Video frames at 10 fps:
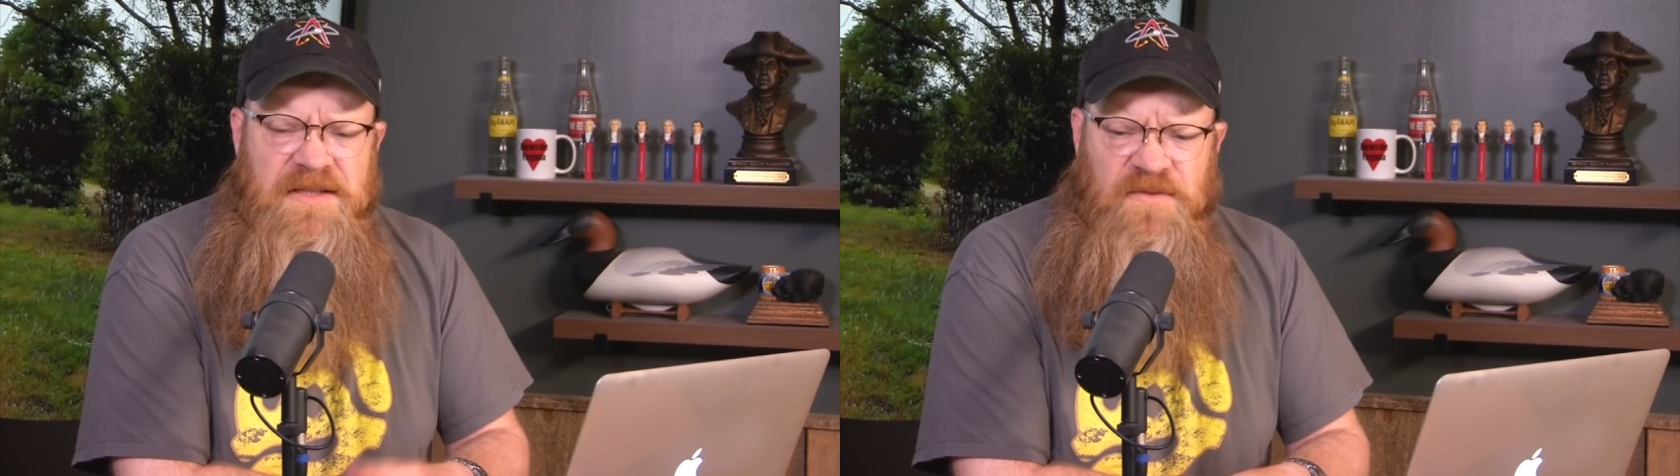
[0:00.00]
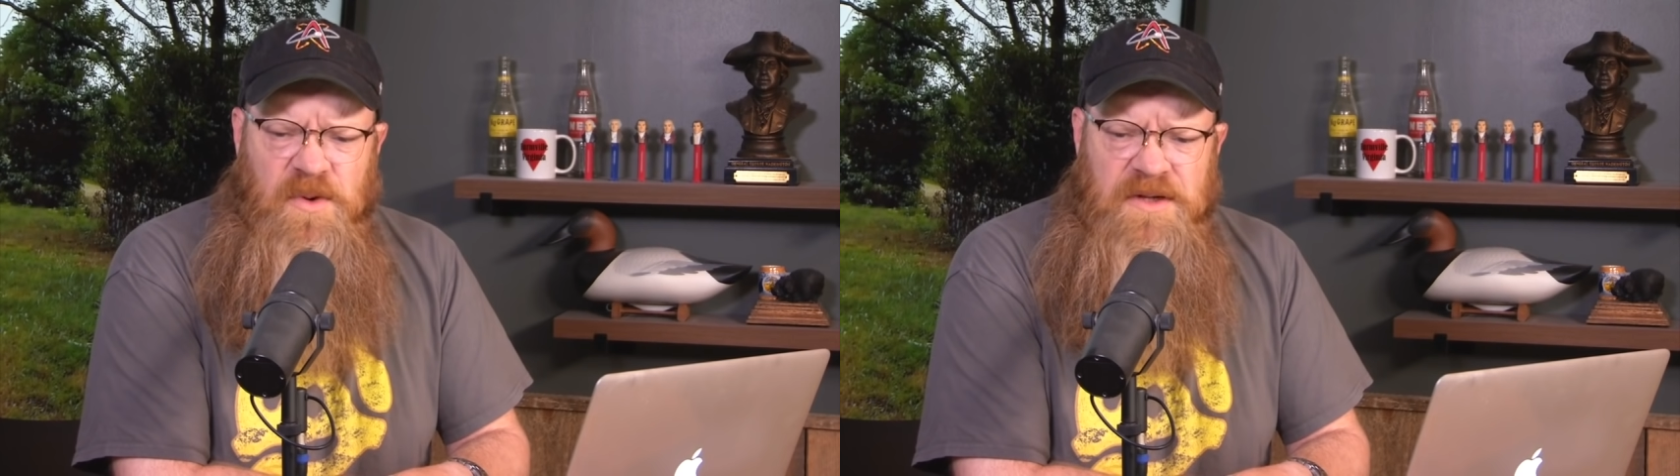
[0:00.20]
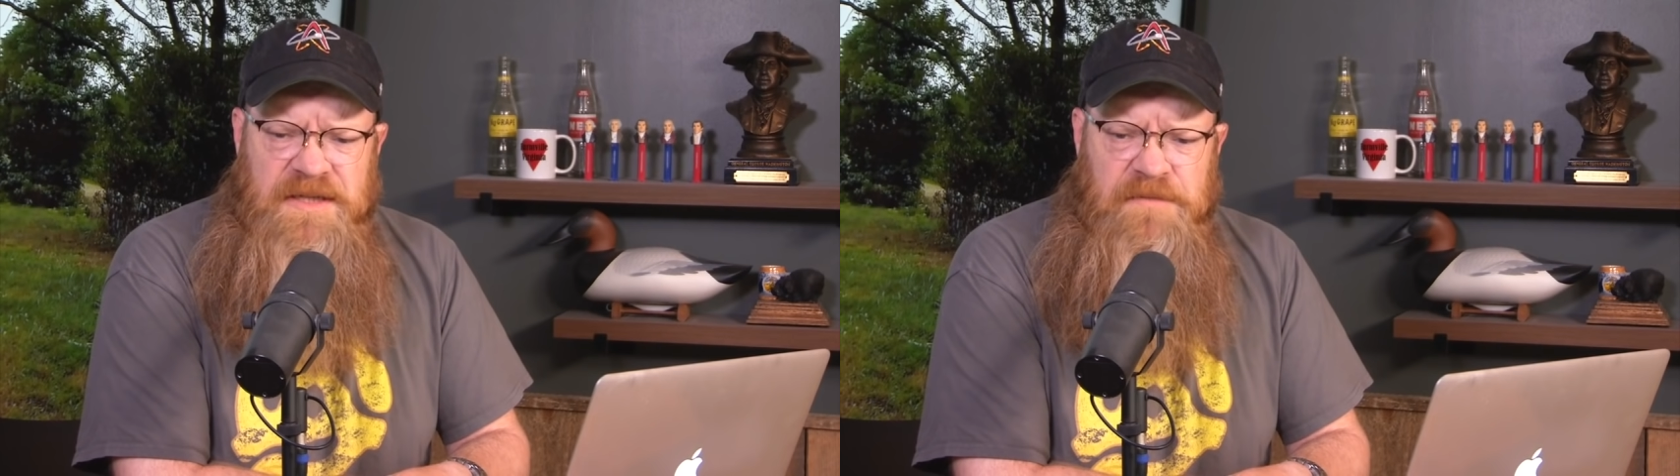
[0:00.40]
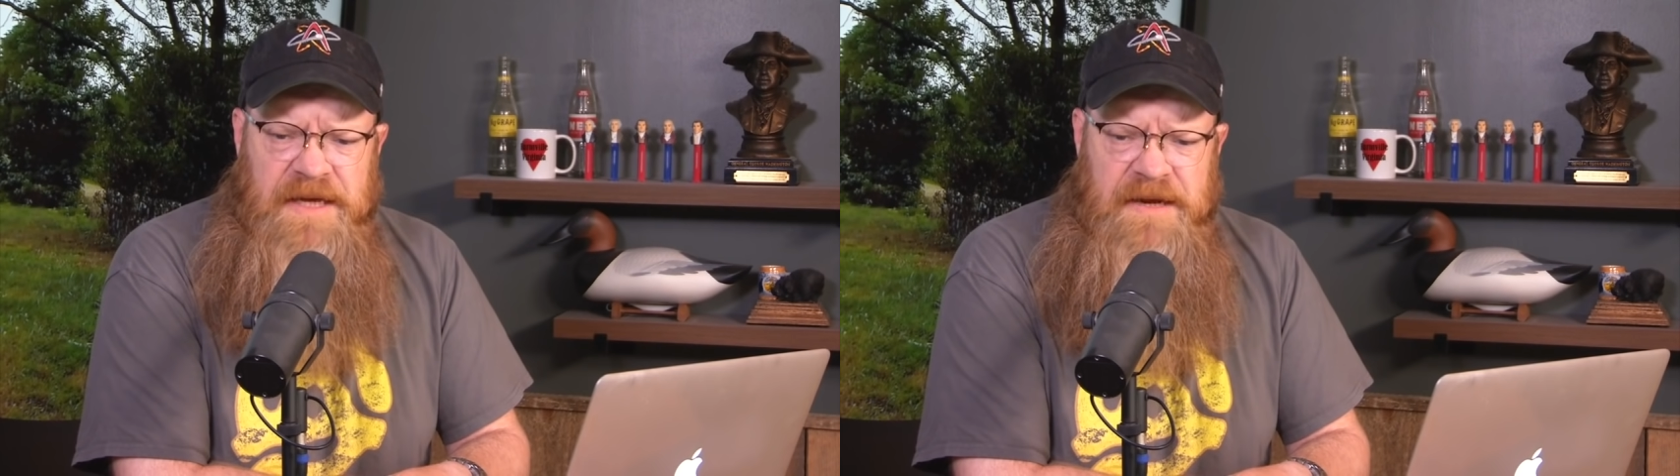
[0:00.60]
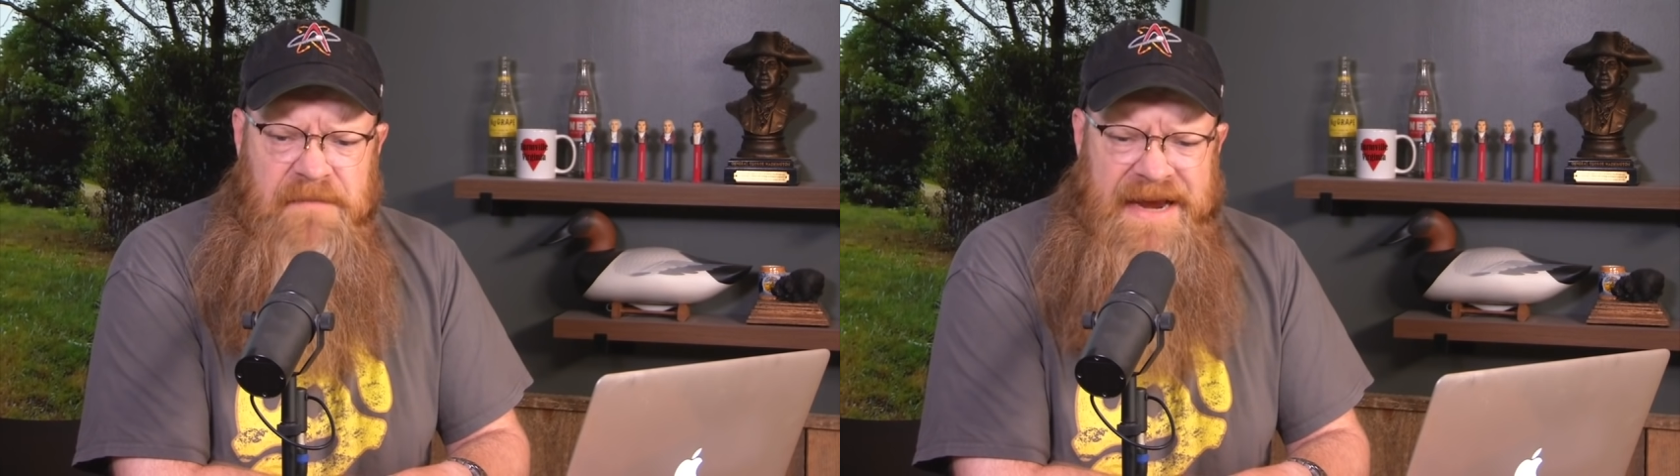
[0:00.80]
for
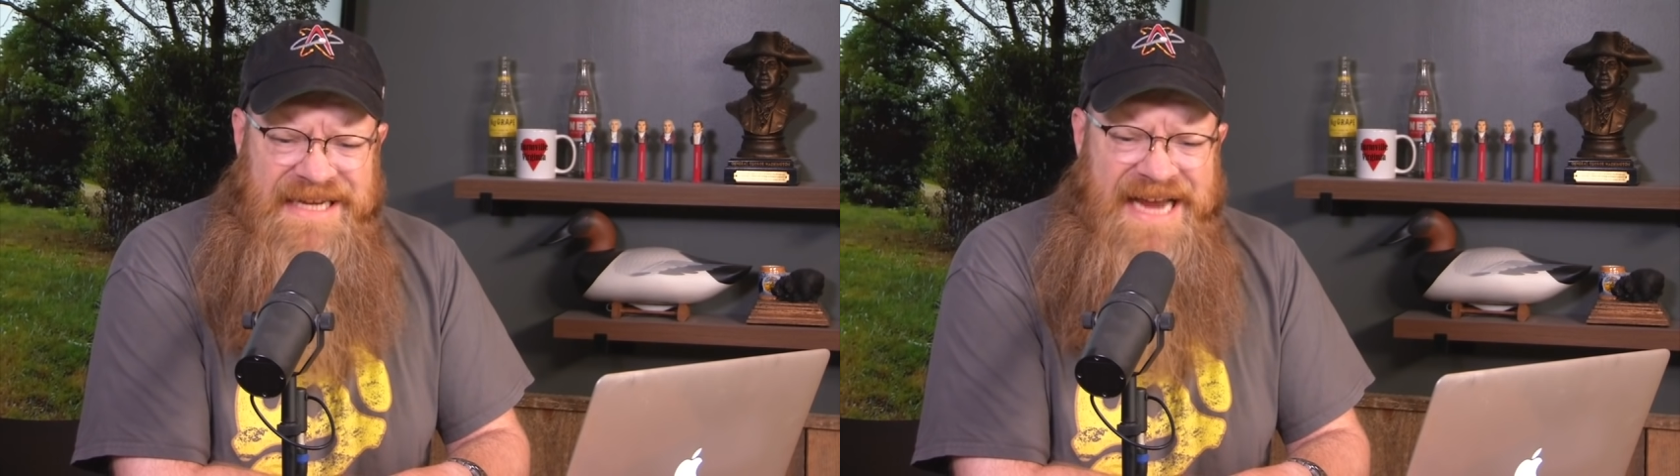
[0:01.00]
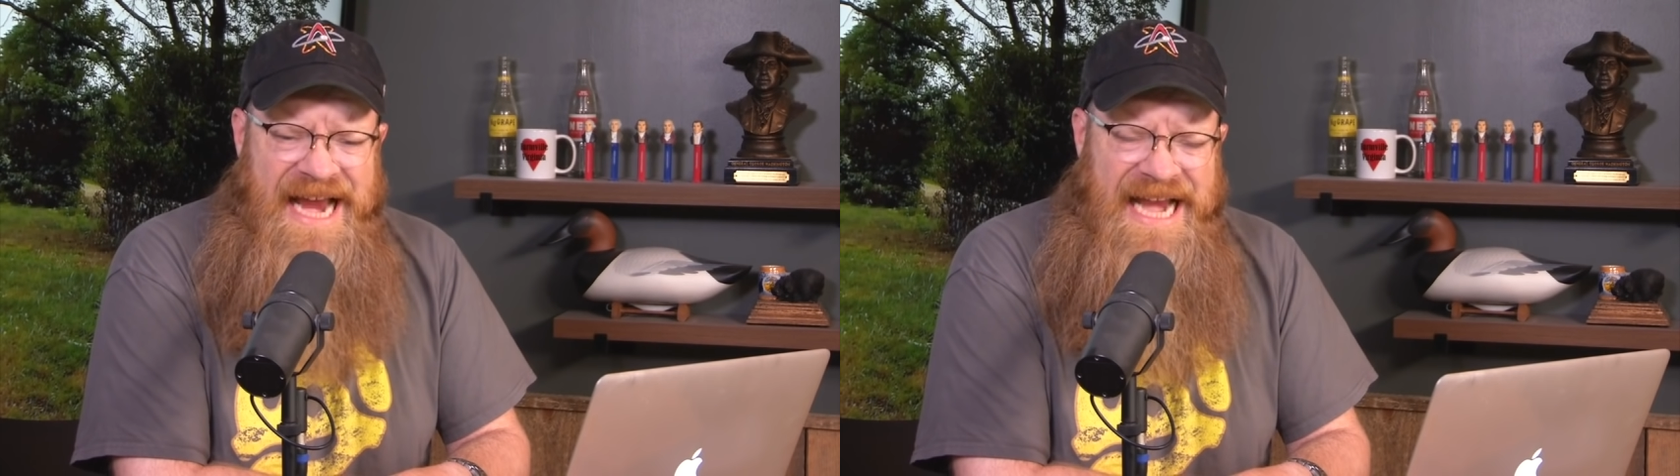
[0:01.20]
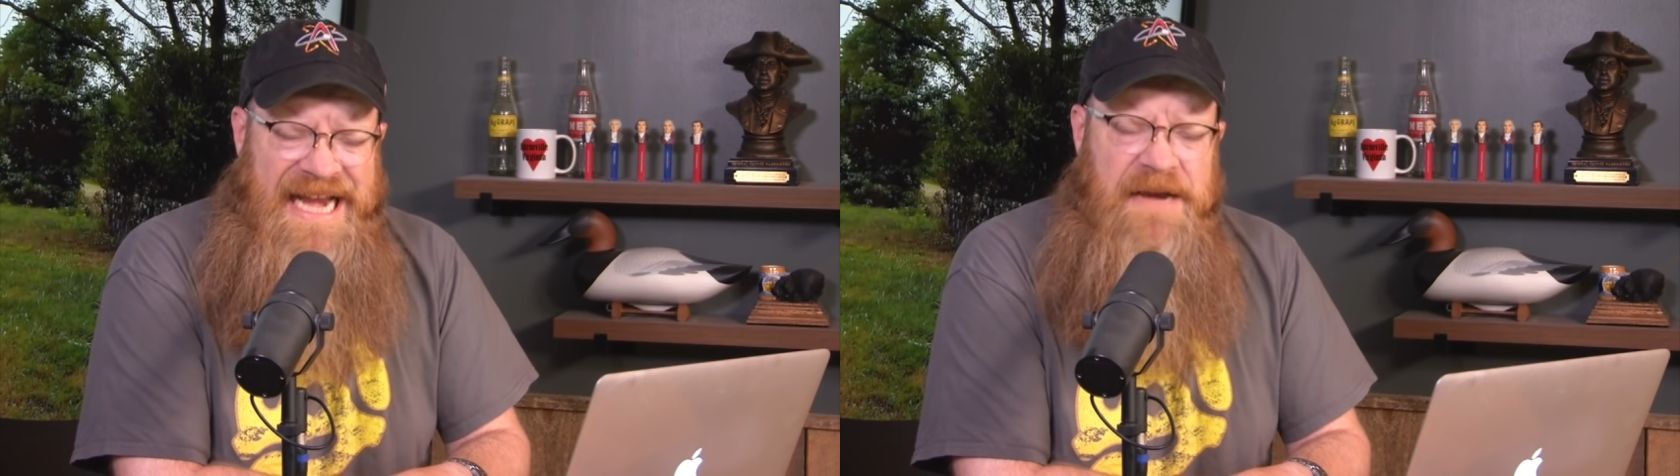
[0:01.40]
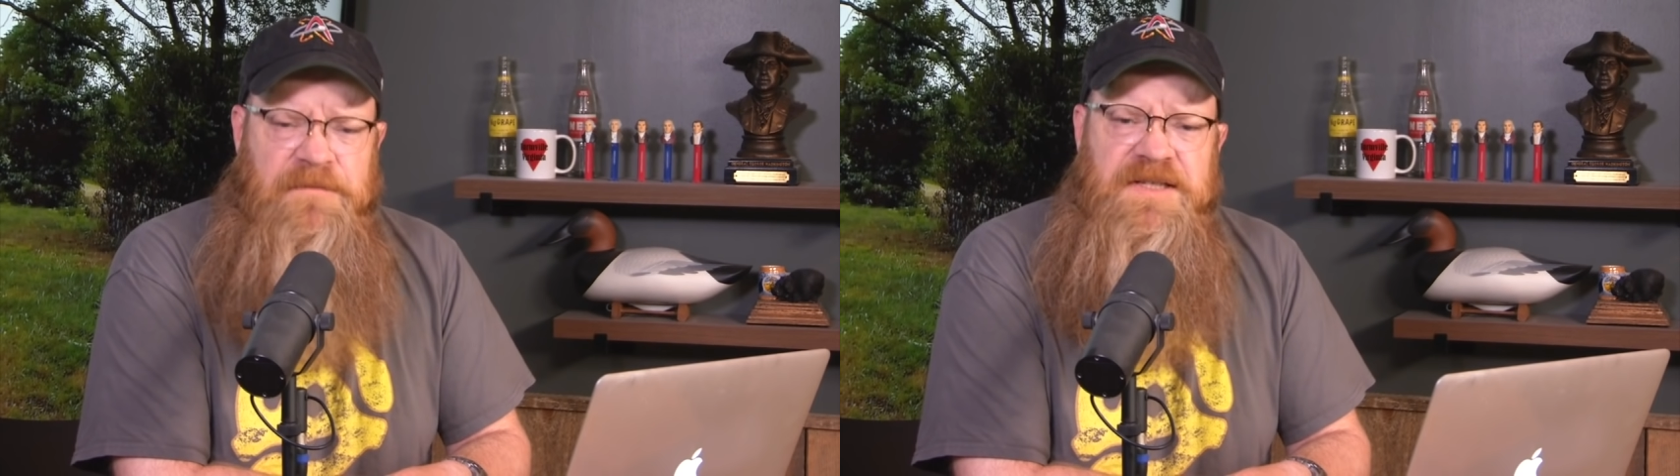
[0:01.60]
simply maintaining